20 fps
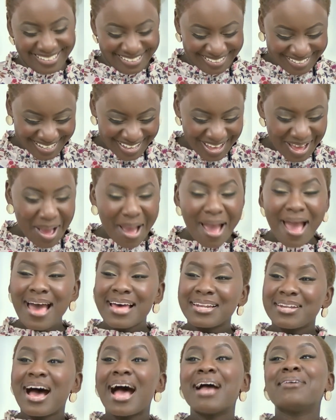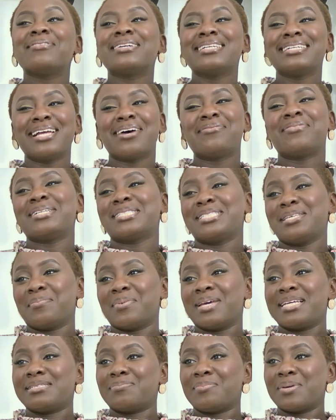No, I really love her
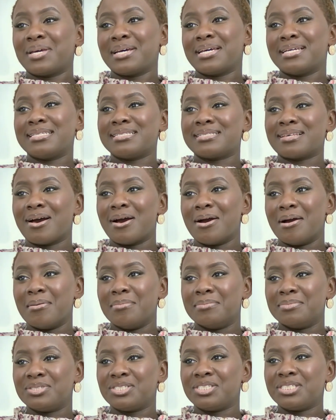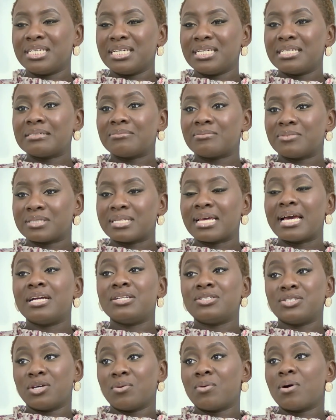tidbits, because she was
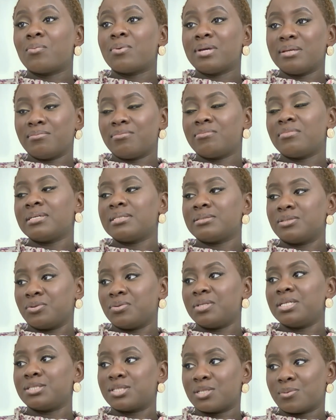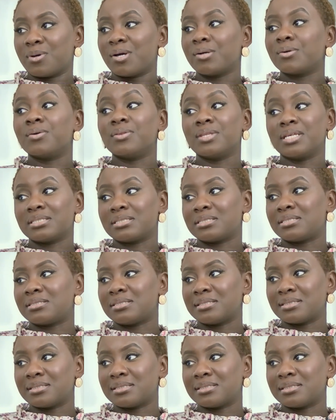like, do you know what, we do need to work on this. This